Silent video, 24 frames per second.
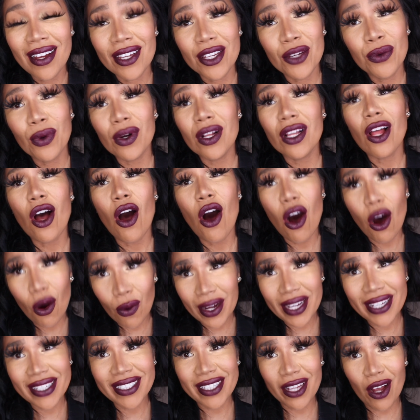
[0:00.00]
you will
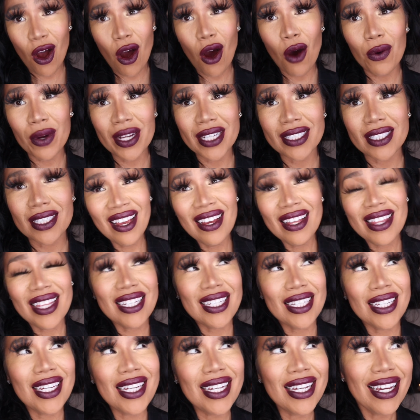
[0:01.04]
always, always, the
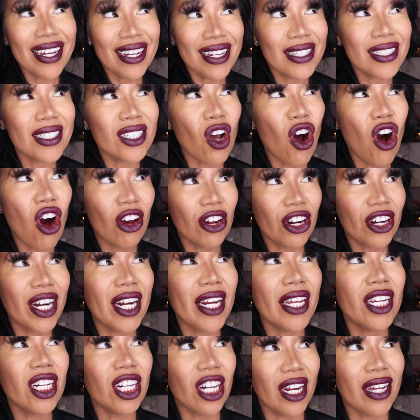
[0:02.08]
key is
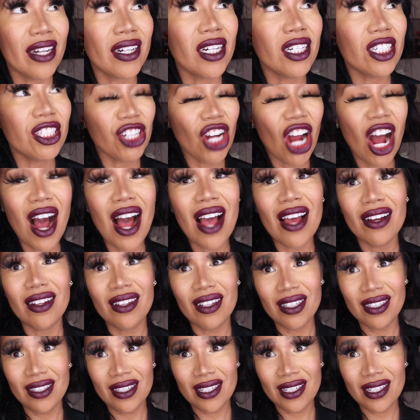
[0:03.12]
honoring your inner
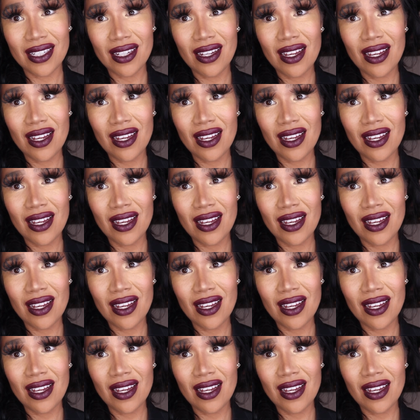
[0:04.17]
child.